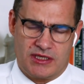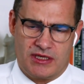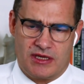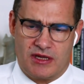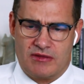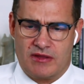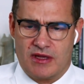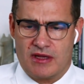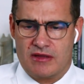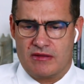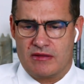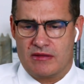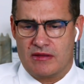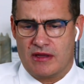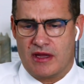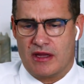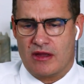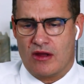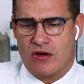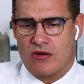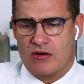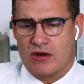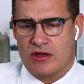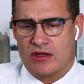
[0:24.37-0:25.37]

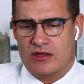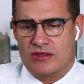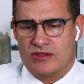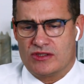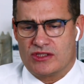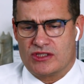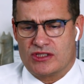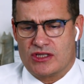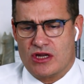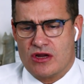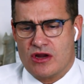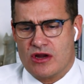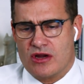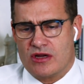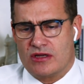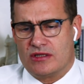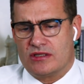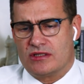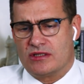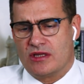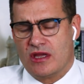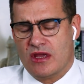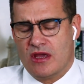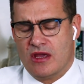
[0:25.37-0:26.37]
They are
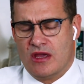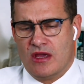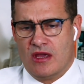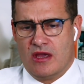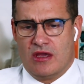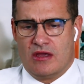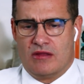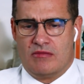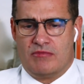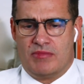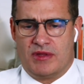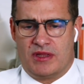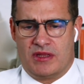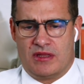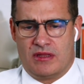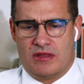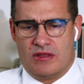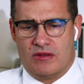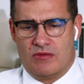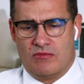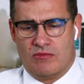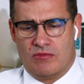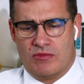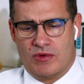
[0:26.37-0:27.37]
concerned, but
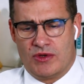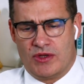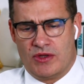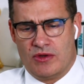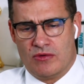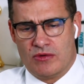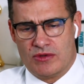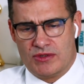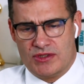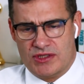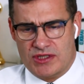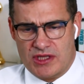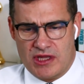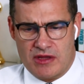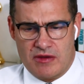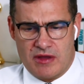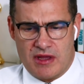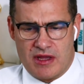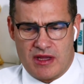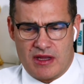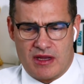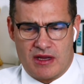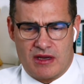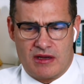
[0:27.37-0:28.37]
what you're
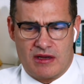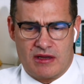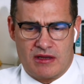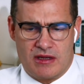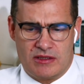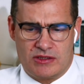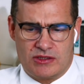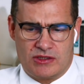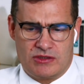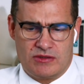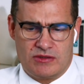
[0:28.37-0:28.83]
doing,